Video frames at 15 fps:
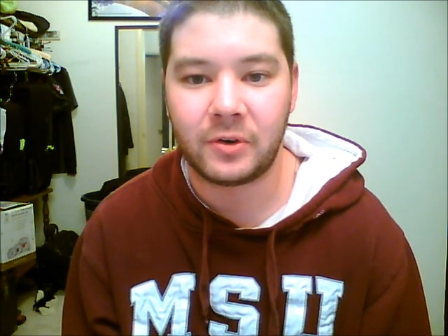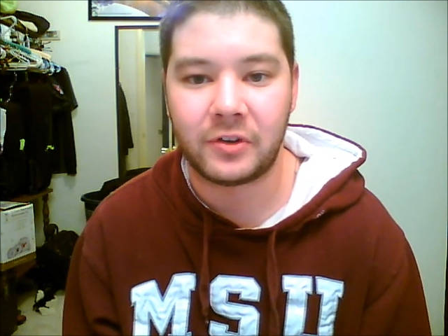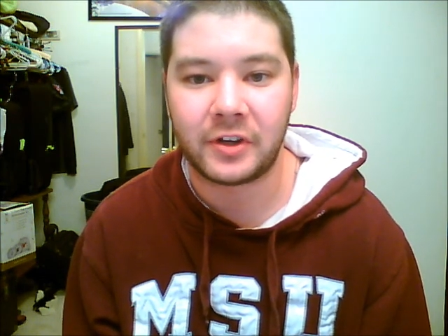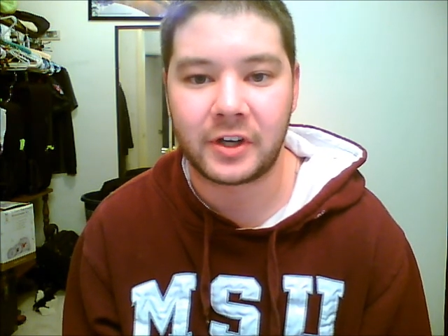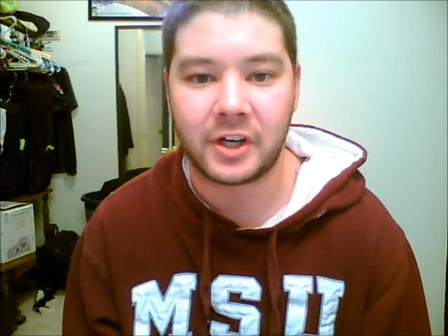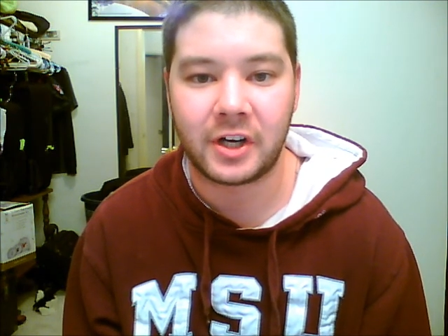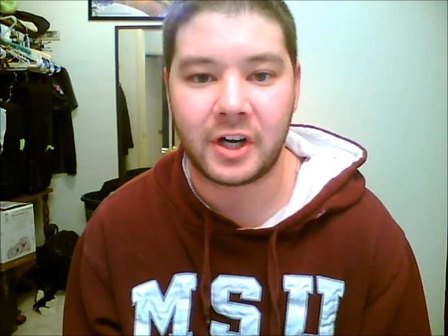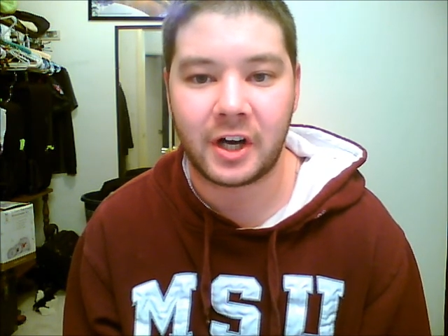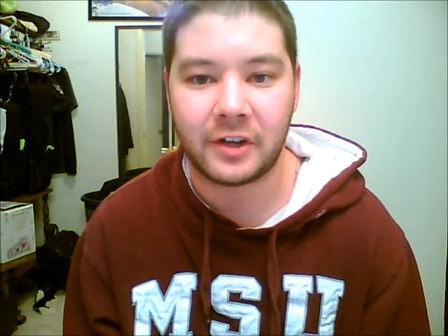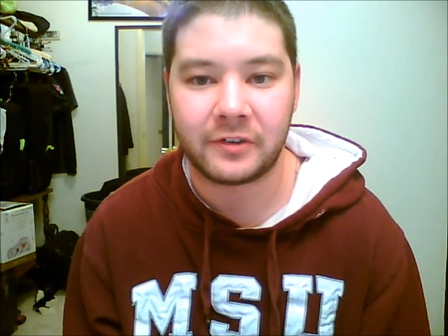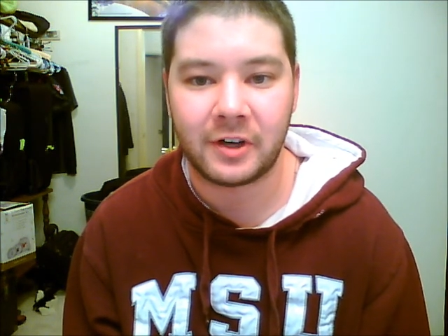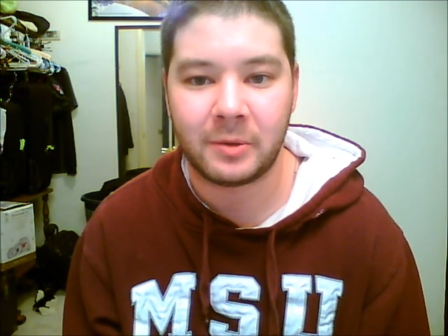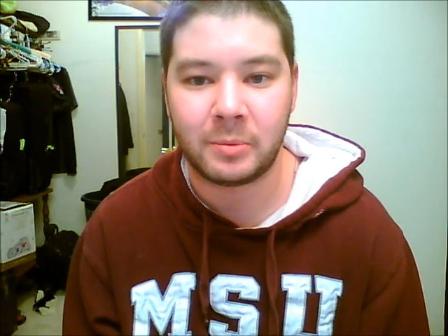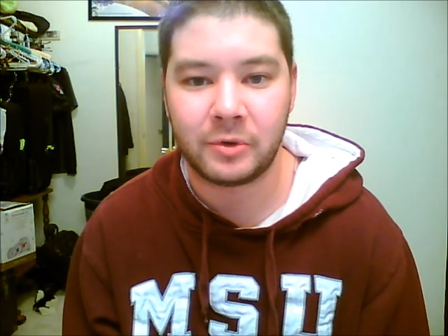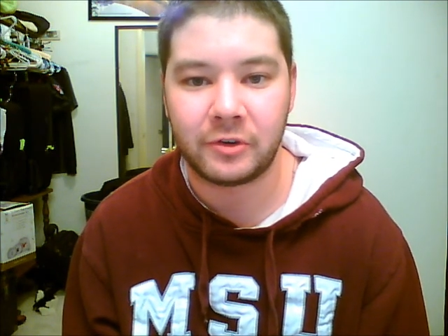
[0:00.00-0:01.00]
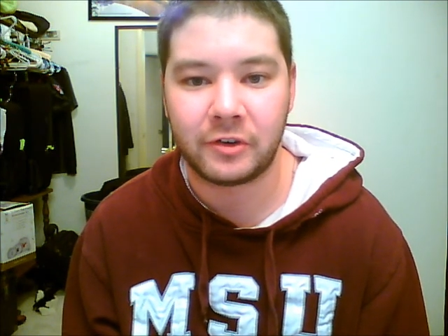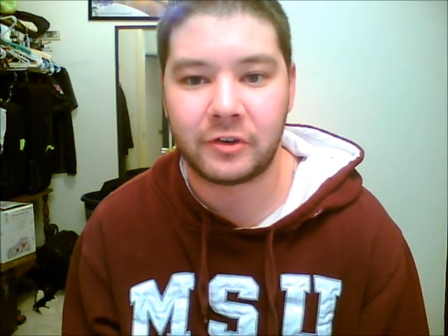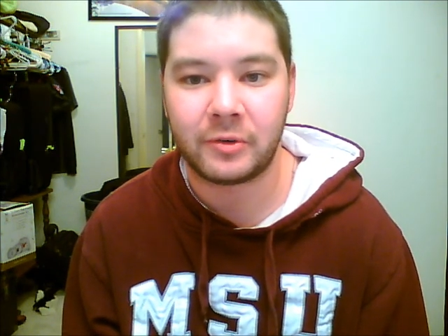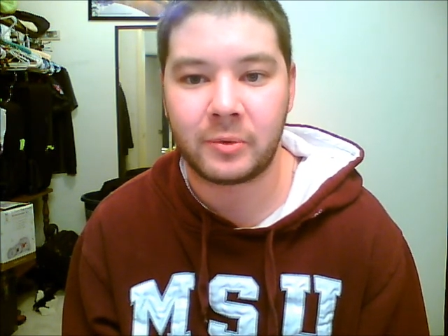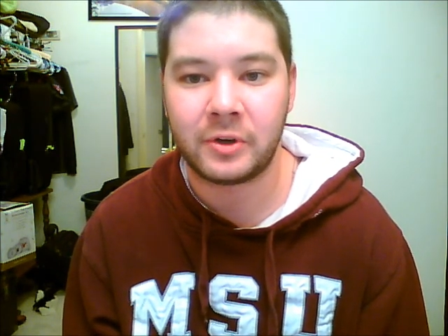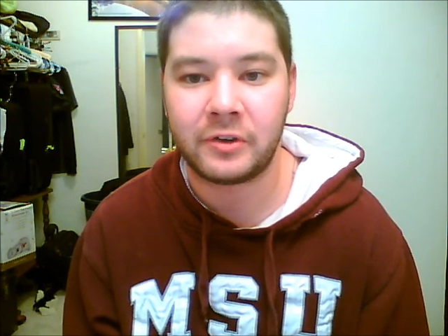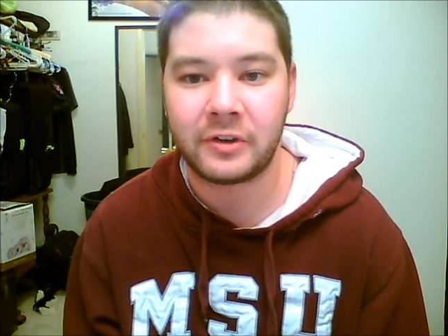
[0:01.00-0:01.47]
it can cost upwards of
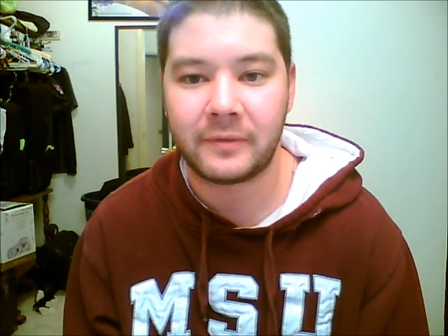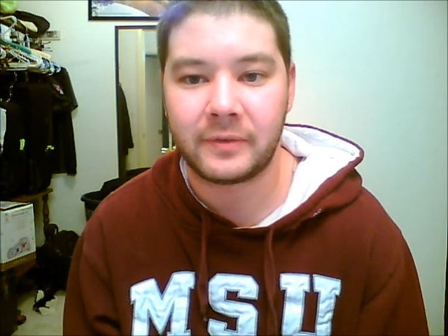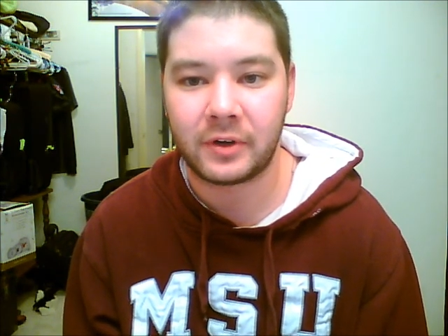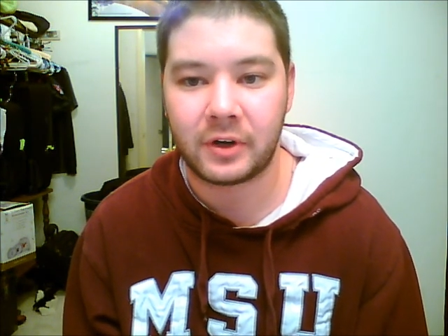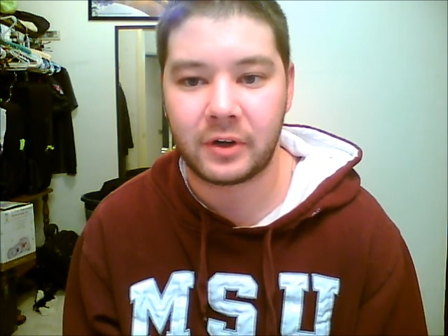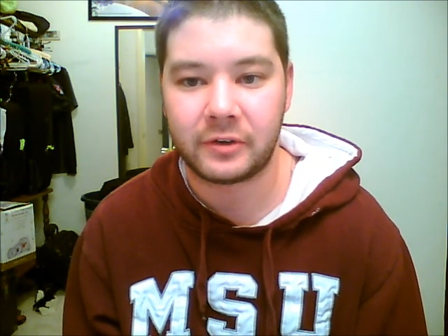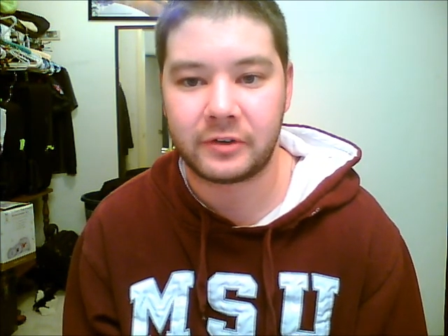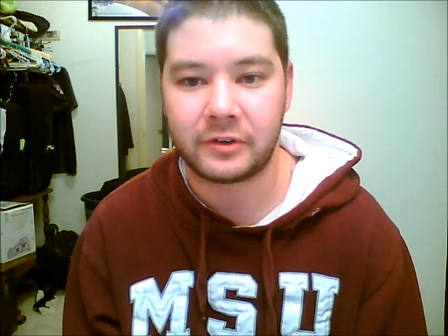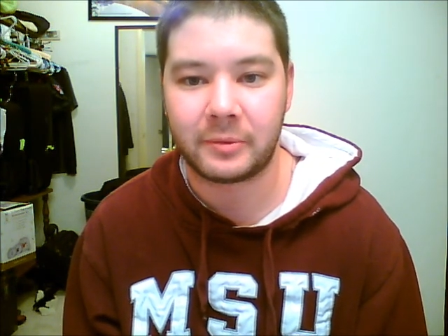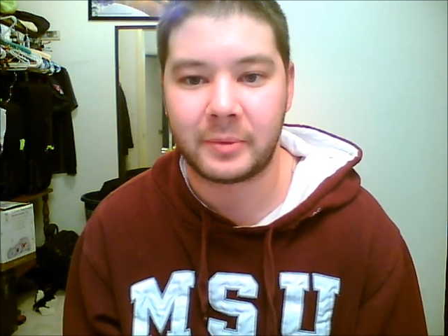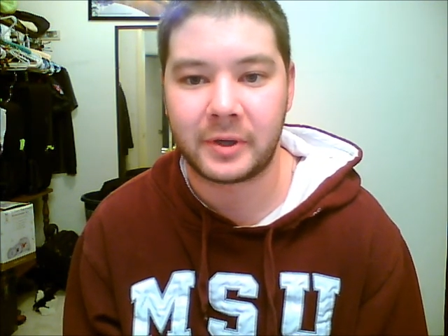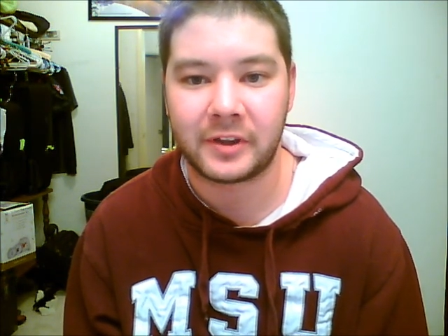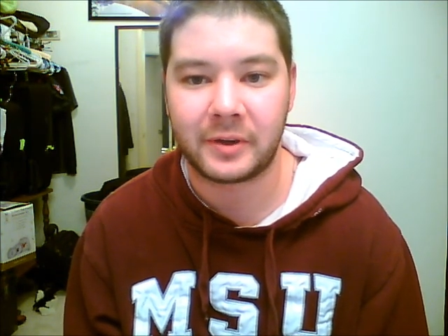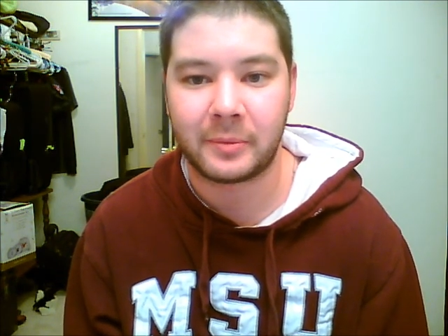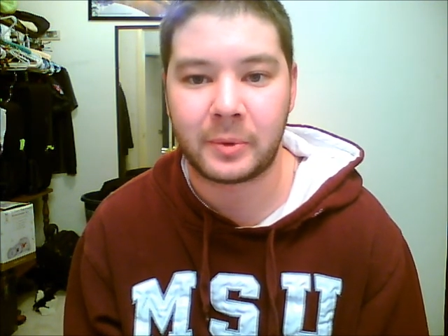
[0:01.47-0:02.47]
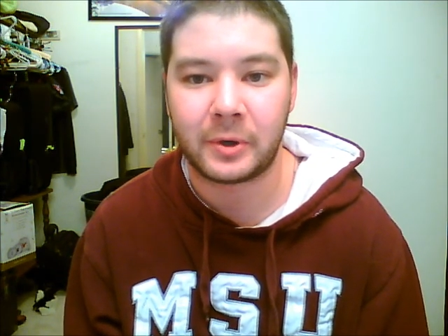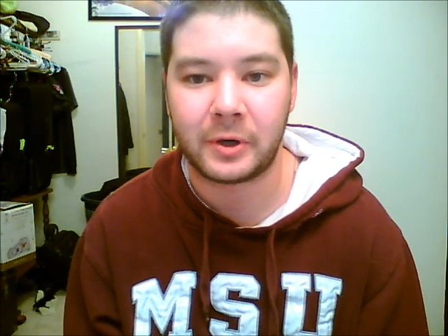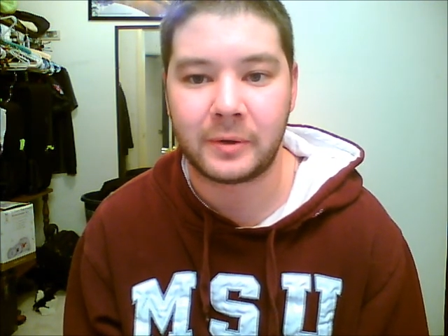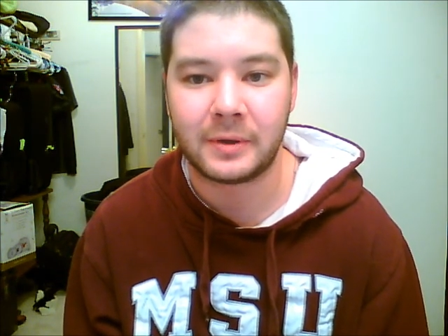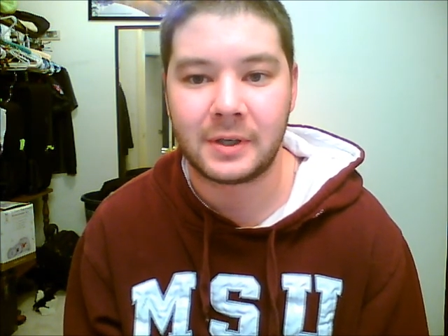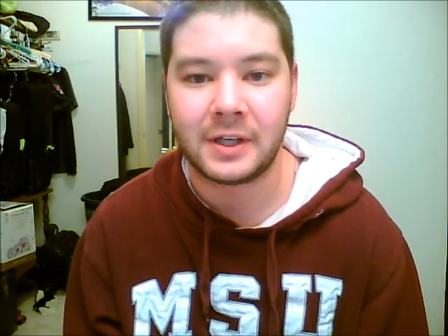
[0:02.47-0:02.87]
$27 to make that part.